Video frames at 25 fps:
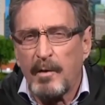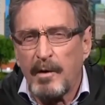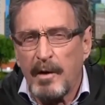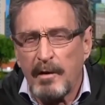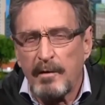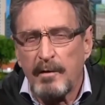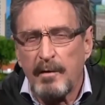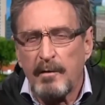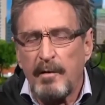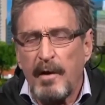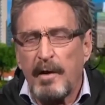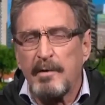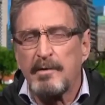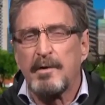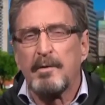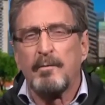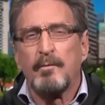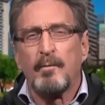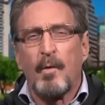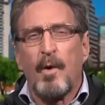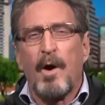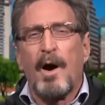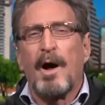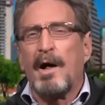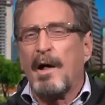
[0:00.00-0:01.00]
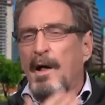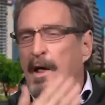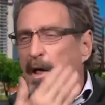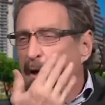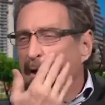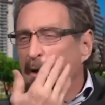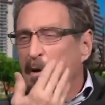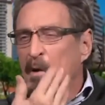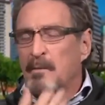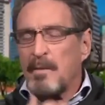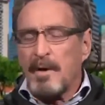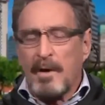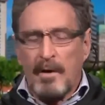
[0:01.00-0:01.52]
intervention. Why?
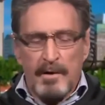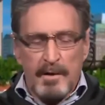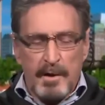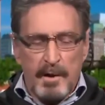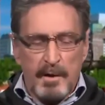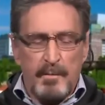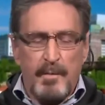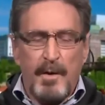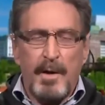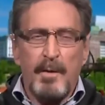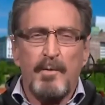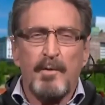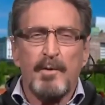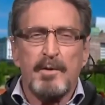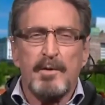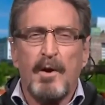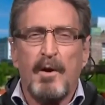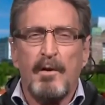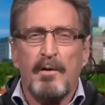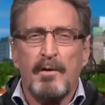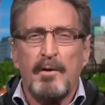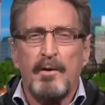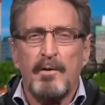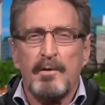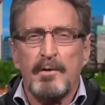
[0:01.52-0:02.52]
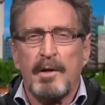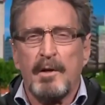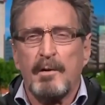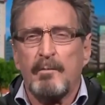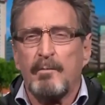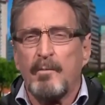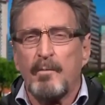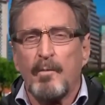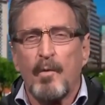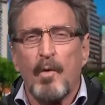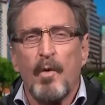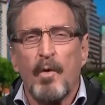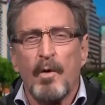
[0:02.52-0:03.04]
Because as people start using
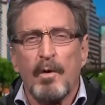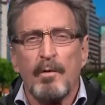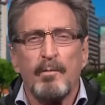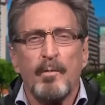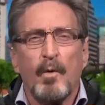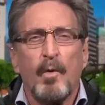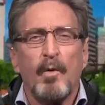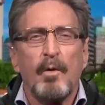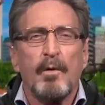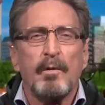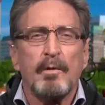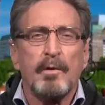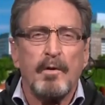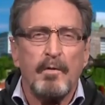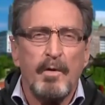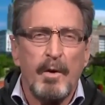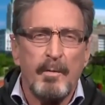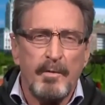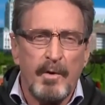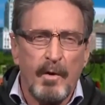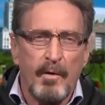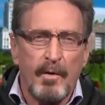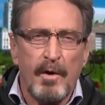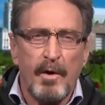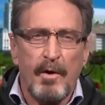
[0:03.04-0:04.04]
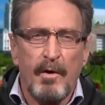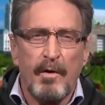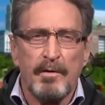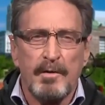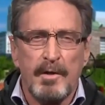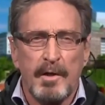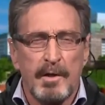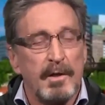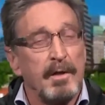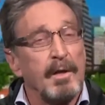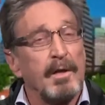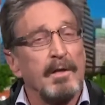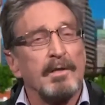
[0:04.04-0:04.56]
more and more
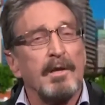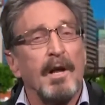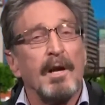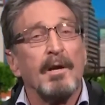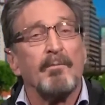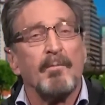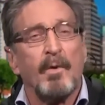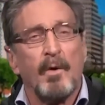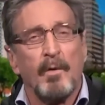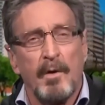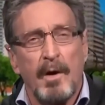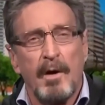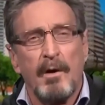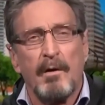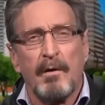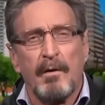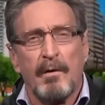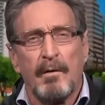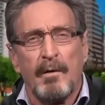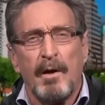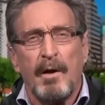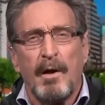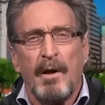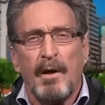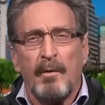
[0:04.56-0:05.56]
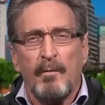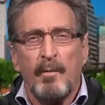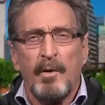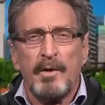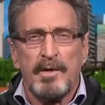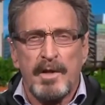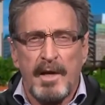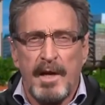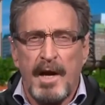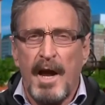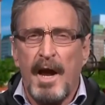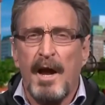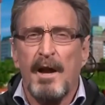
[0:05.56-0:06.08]
cryptocurrencies, things like Monero, which
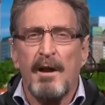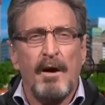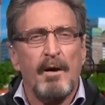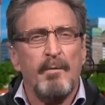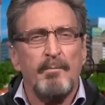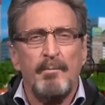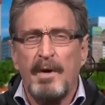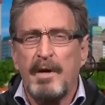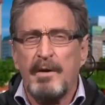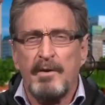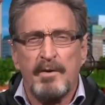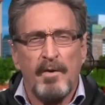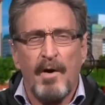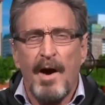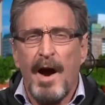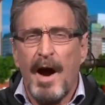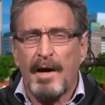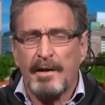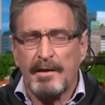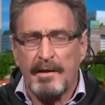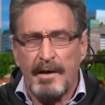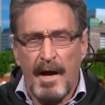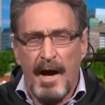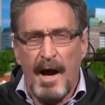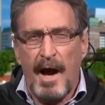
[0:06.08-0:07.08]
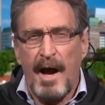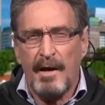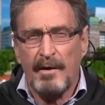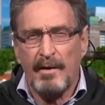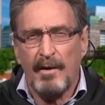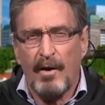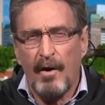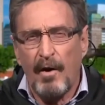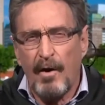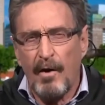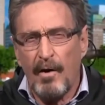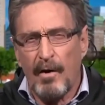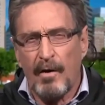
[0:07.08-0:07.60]
cannot be tracked at
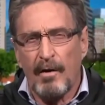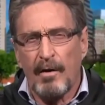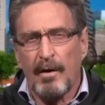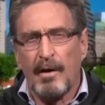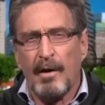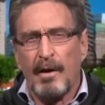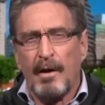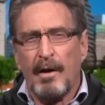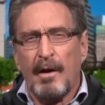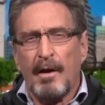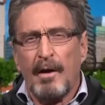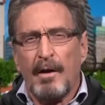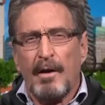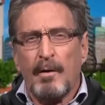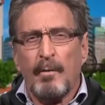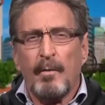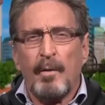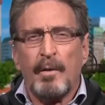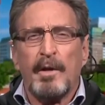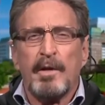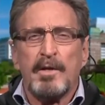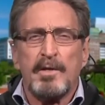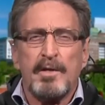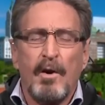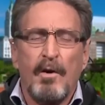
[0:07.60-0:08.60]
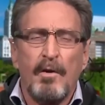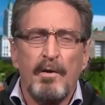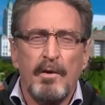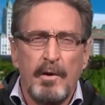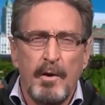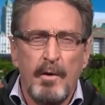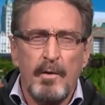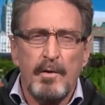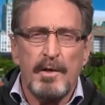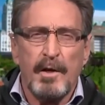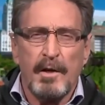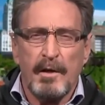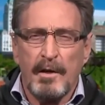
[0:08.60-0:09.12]
all, when they start
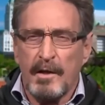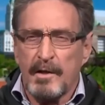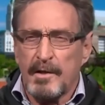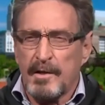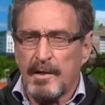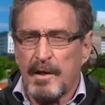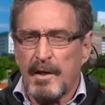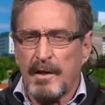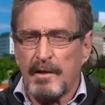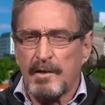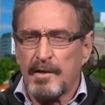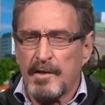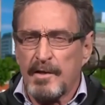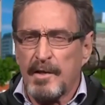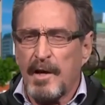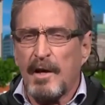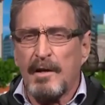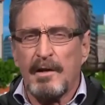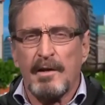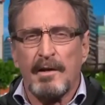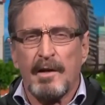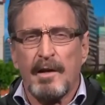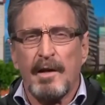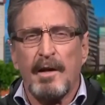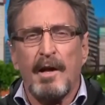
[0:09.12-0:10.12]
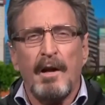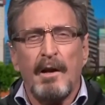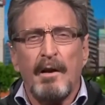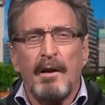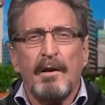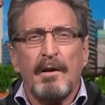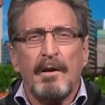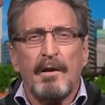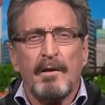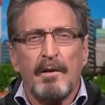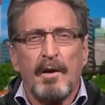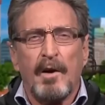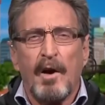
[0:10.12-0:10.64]
using these things, suddenly
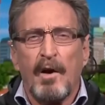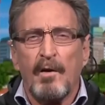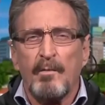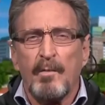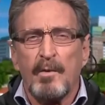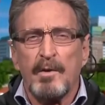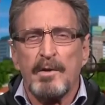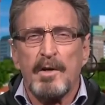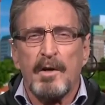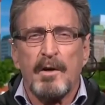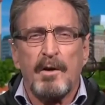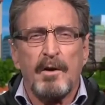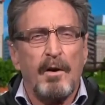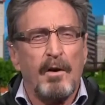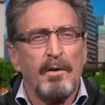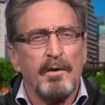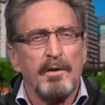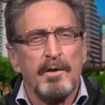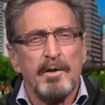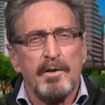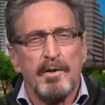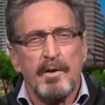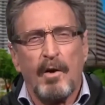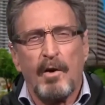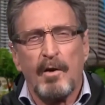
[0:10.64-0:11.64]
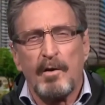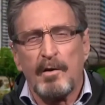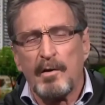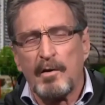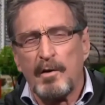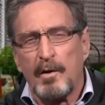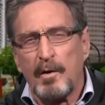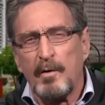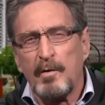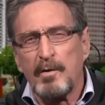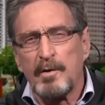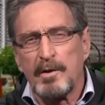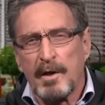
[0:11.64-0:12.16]
governments are going to start
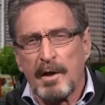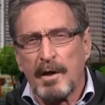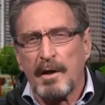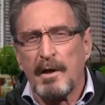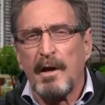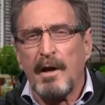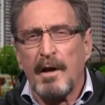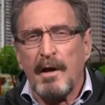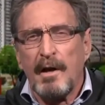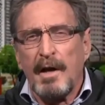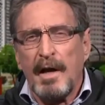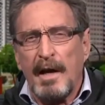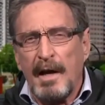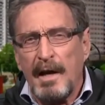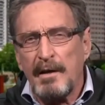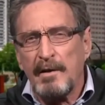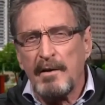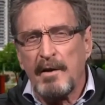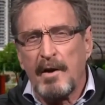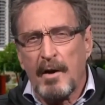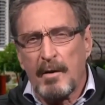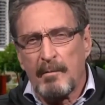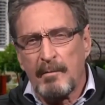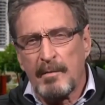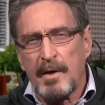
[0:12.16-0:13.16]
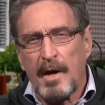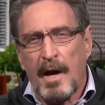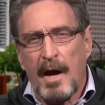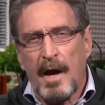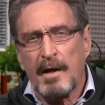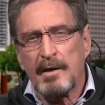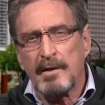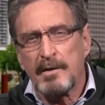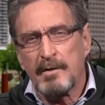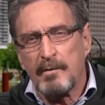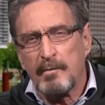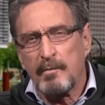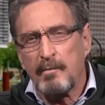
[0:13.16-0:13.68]
losing income
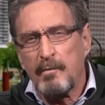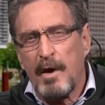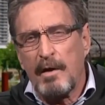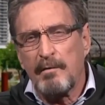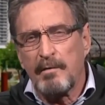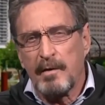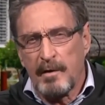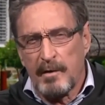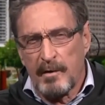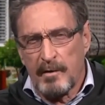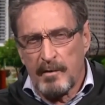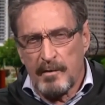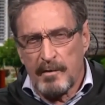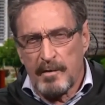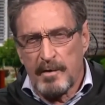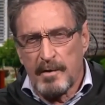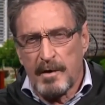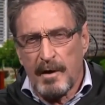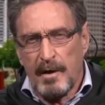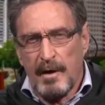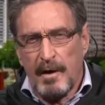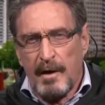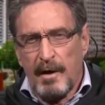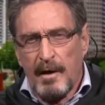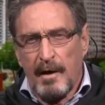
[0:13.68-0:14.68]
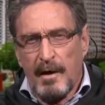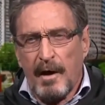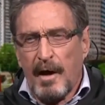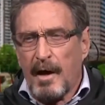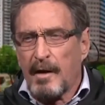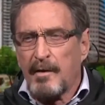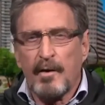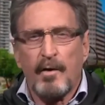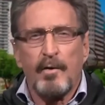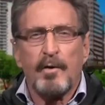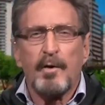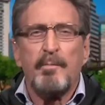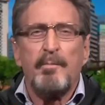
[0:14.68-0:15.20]
tax revenues. And
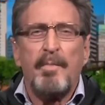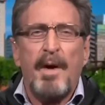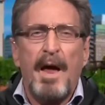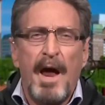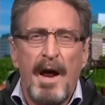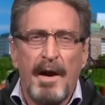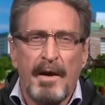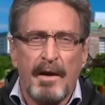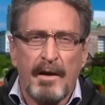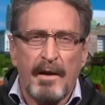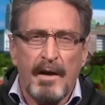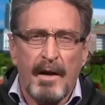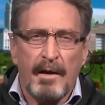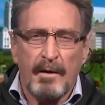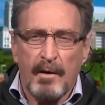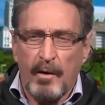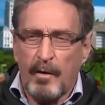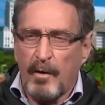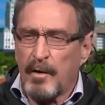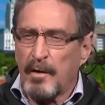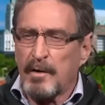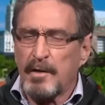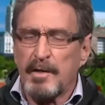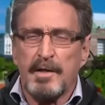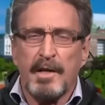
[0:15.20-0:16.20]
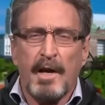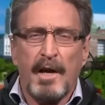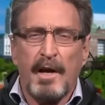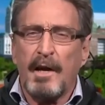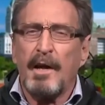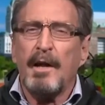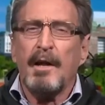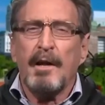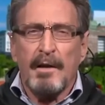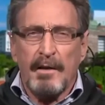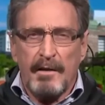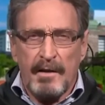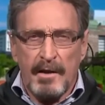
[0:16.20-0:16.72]
they're going to panic, and they're going to say,
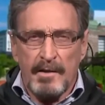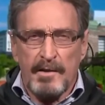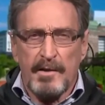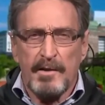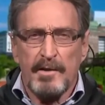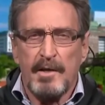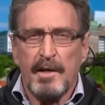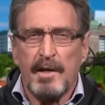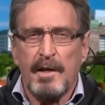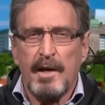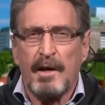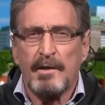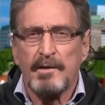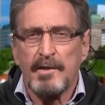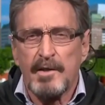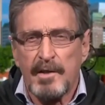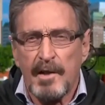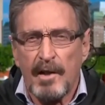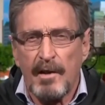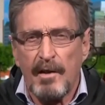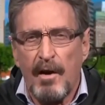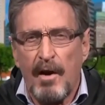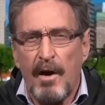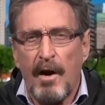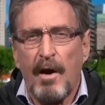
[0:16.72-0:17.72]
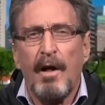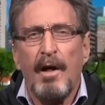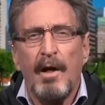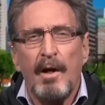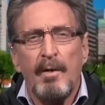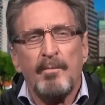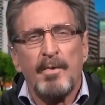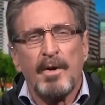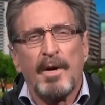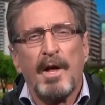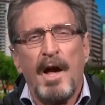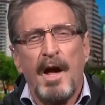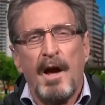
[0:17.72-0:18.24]
this is against the law.
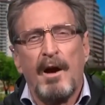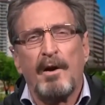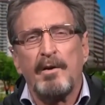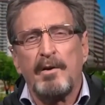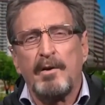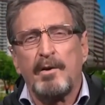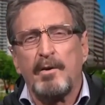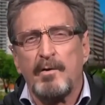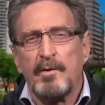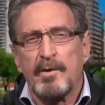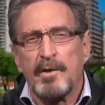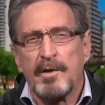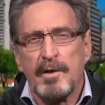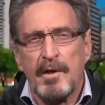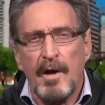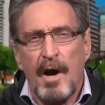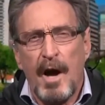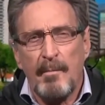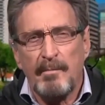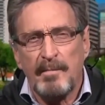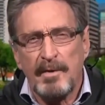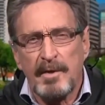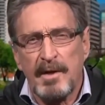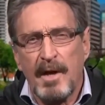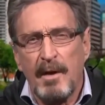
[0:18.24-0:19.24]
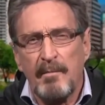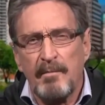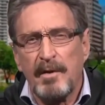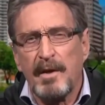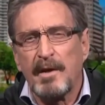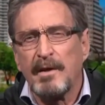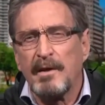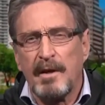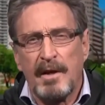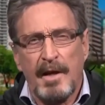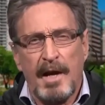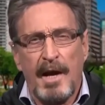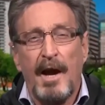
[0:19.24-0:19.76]
But how do you stop something
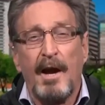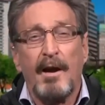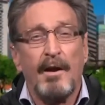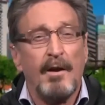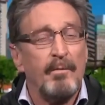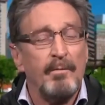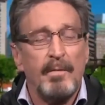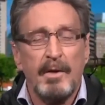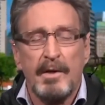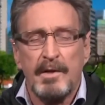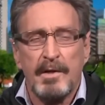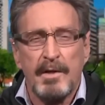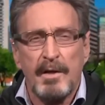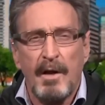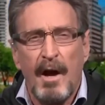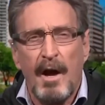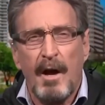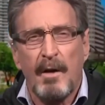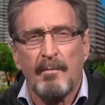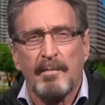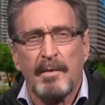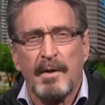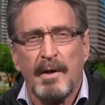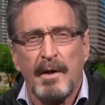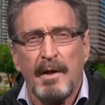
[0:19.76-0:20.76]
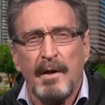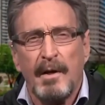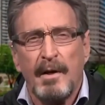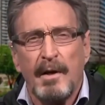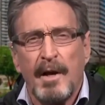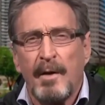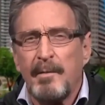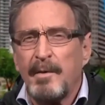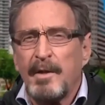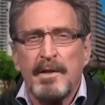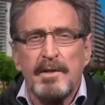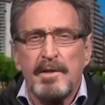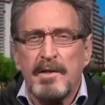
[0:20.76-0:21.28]
that cannot be stopped? I
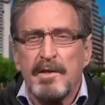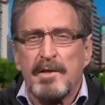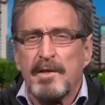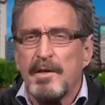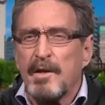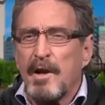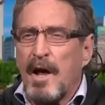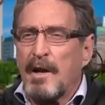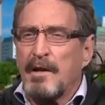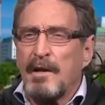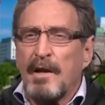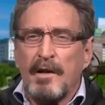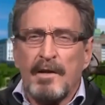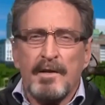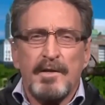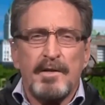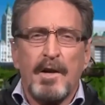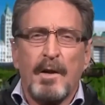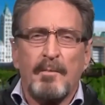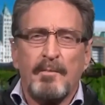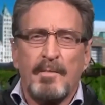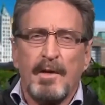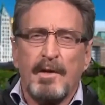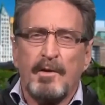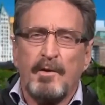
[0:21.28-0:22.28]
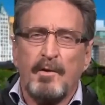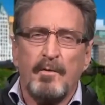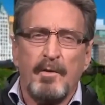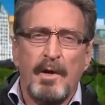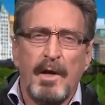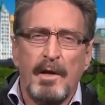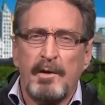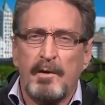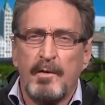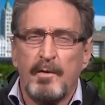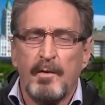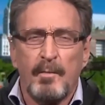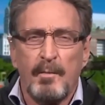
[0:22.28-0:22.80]
mean, this is not something
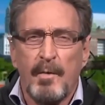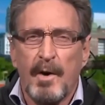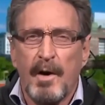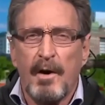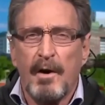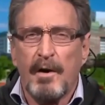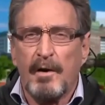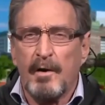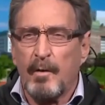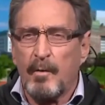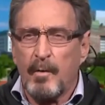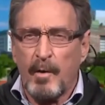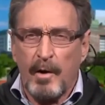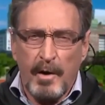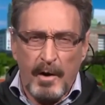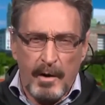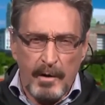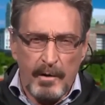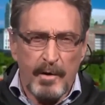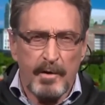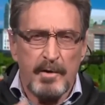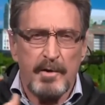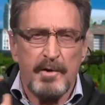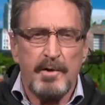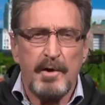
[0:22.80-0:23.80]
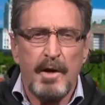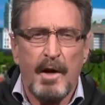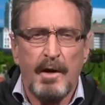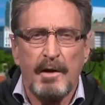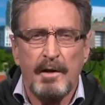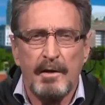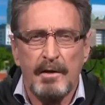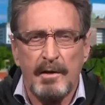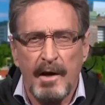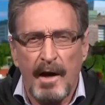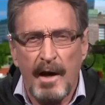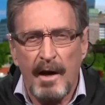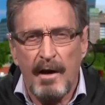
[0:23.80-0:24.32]
unique to America where you can just shut it
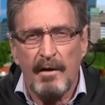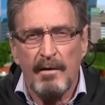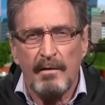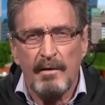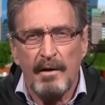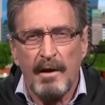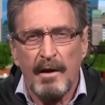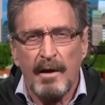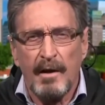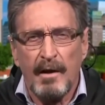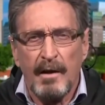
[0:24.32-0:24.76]
down.